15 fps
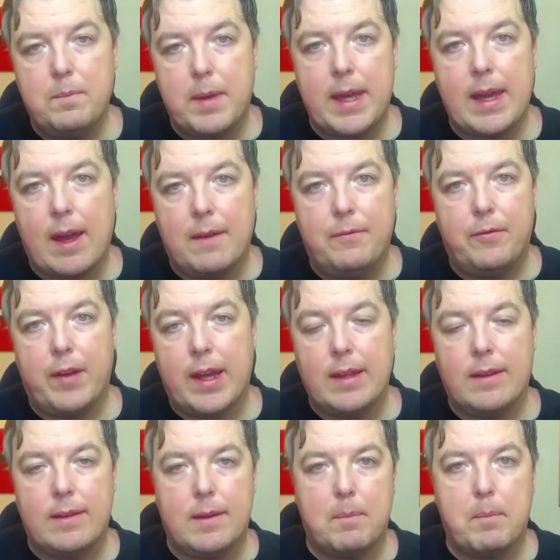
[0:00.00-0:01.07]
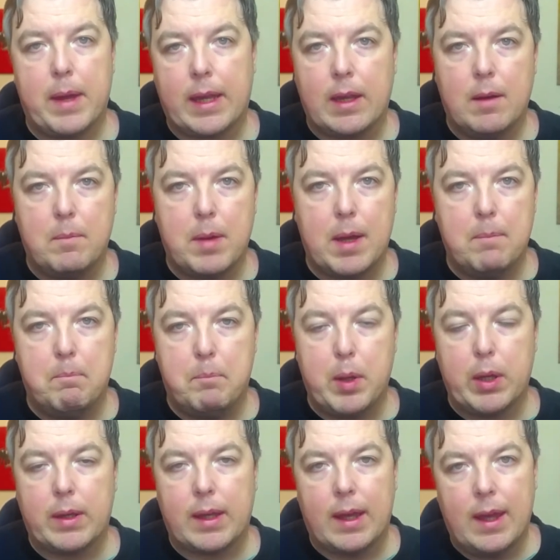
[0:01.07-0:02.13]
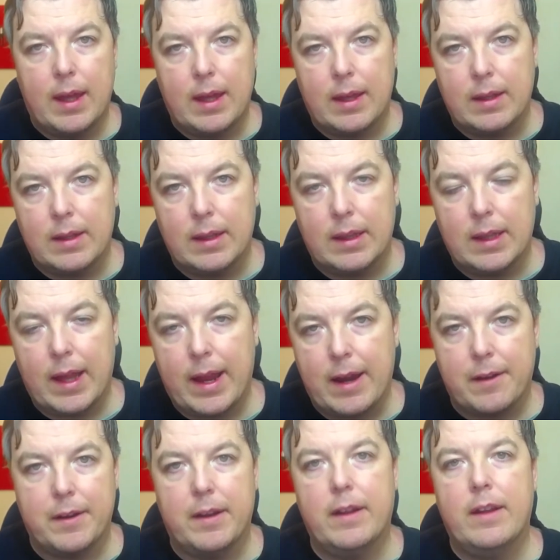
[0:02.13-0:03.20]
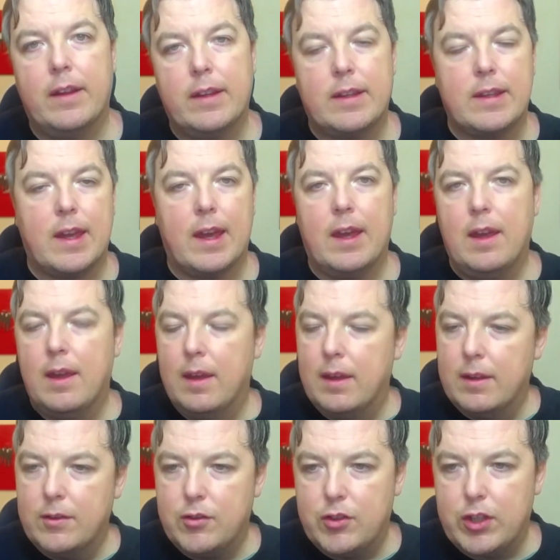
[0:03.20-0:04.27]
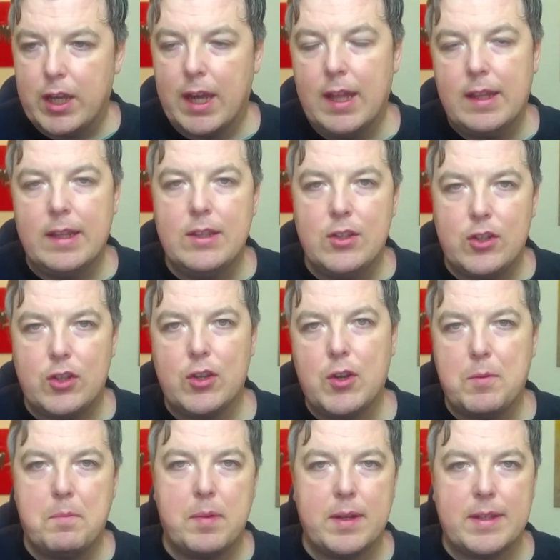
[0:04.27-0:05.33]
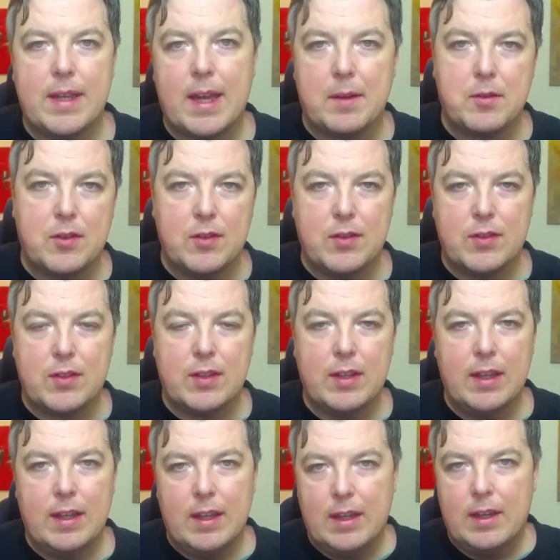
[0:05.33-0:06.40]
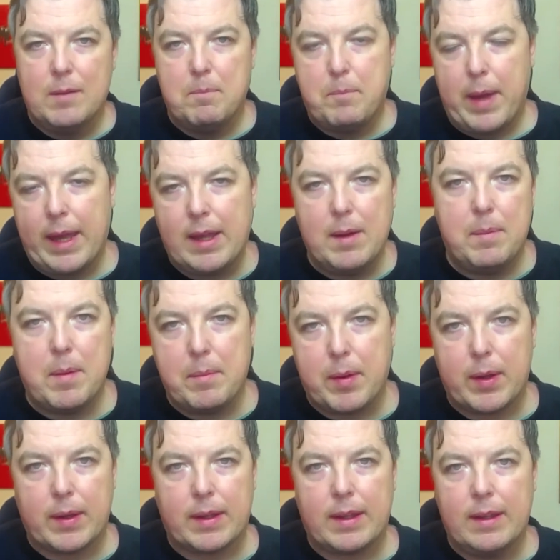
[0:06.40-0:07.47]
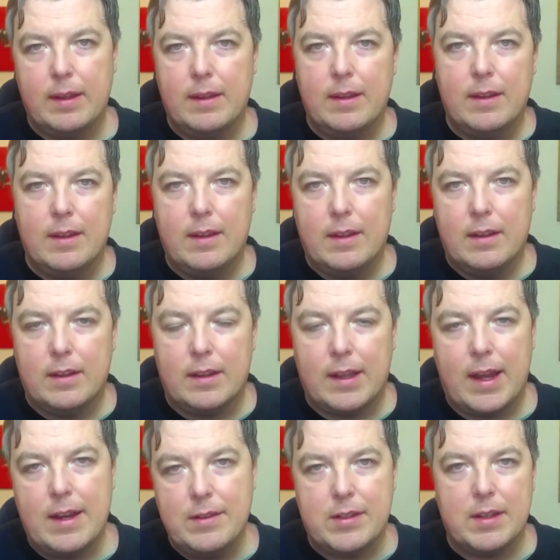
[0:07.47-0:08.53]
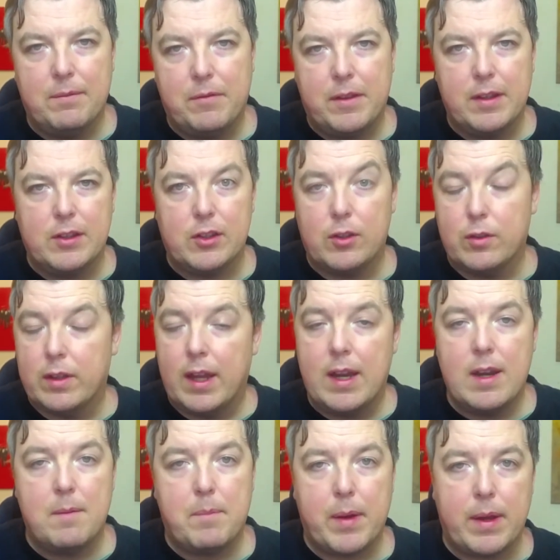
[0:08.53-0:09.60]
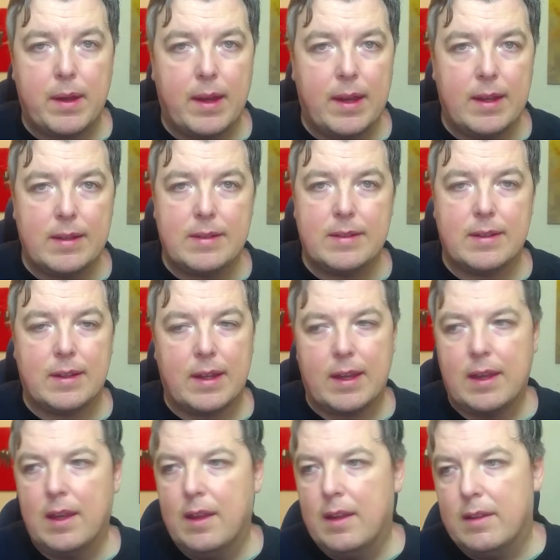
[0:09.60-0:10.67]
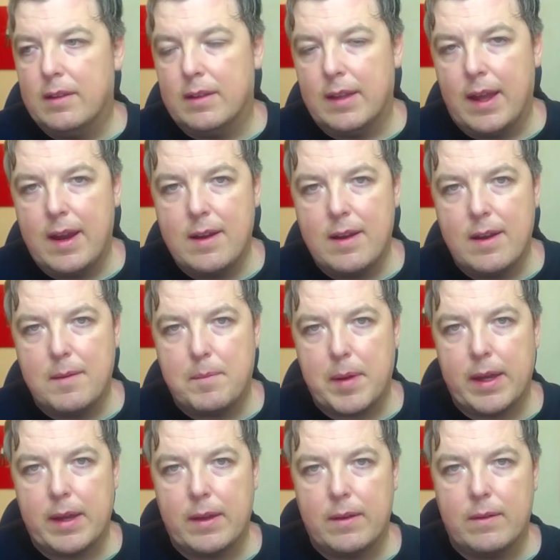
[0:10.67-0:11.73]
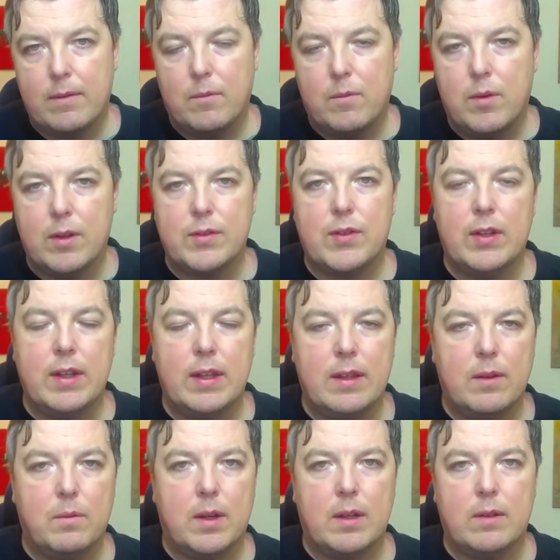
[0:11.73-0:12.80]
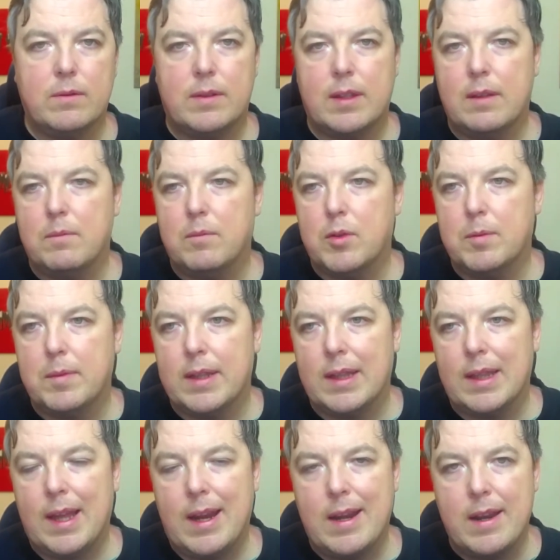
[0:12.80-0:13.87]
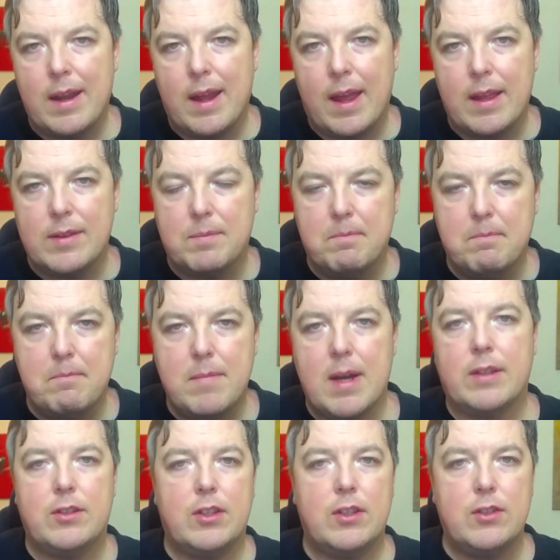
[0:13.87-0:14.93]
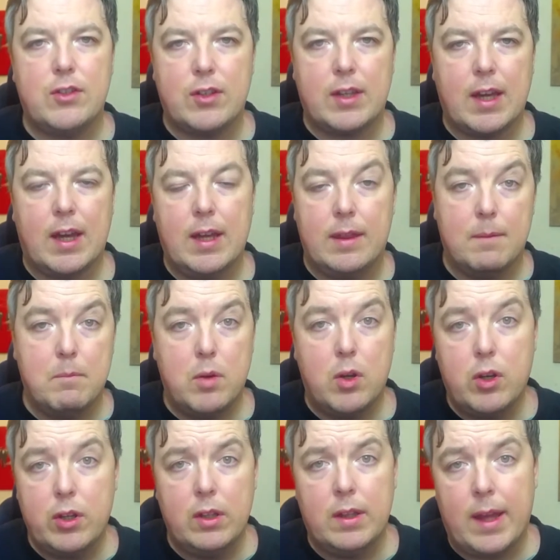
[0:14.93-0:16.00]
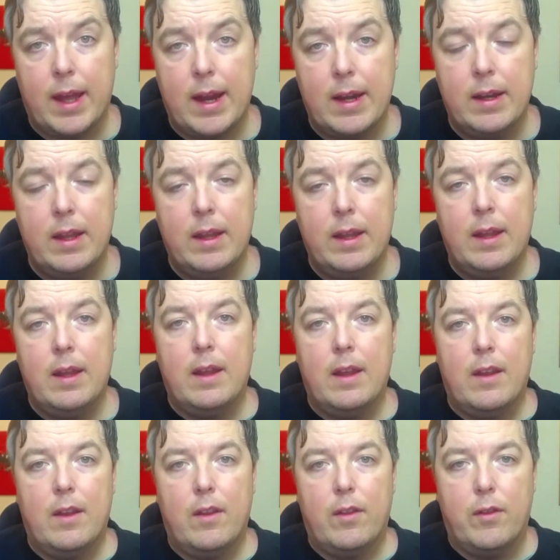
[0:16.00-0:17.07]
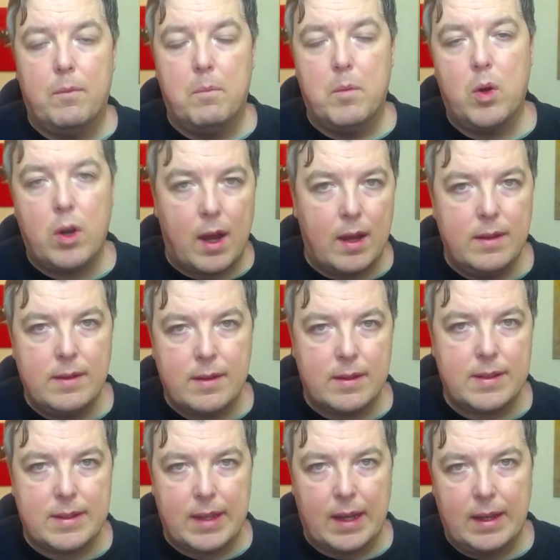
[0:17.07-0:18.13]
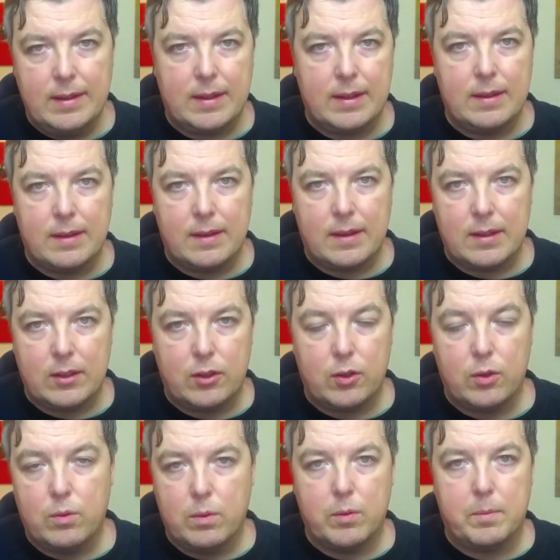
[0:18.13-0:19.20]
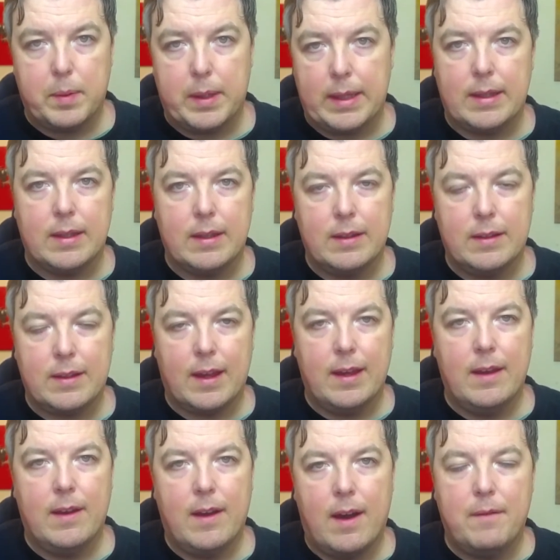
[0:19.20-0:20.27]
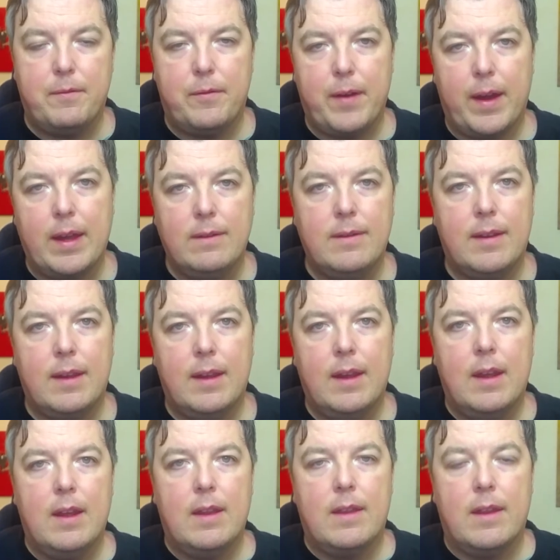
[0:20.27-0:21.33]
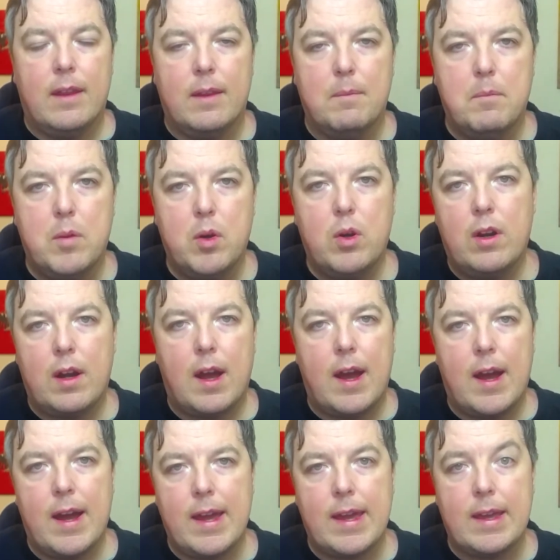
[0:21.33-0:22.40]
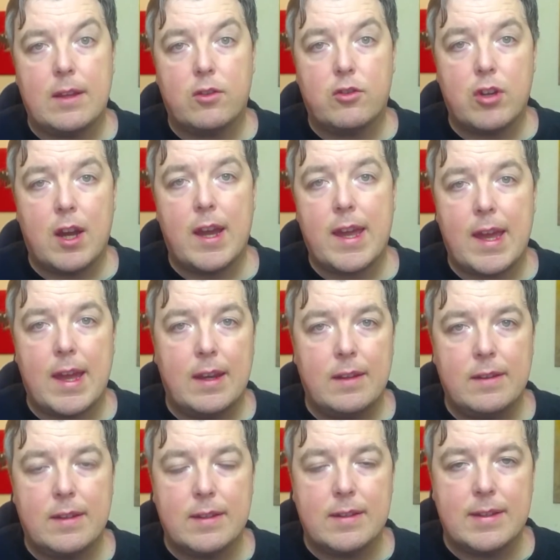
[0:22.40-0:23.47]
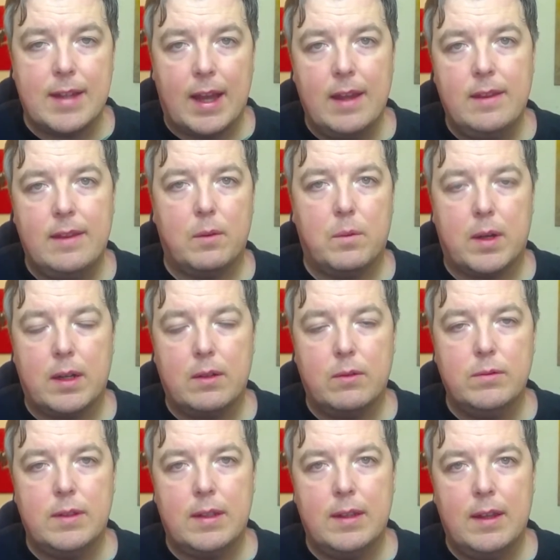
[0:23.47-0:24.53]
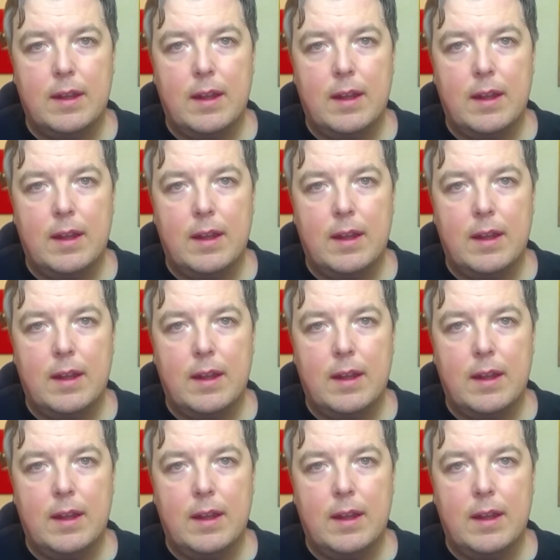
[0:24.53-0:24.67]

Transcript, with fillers: be afraid to pick up a book and learn. Yeah. Challenge your perceptions. Pick up a book, learn something new, learn about history, learn about what's on in the world at the moment, learn as much as you can. The more you learn, the more understanding that you will be. Yeah, I've found that the more I try and understand the world,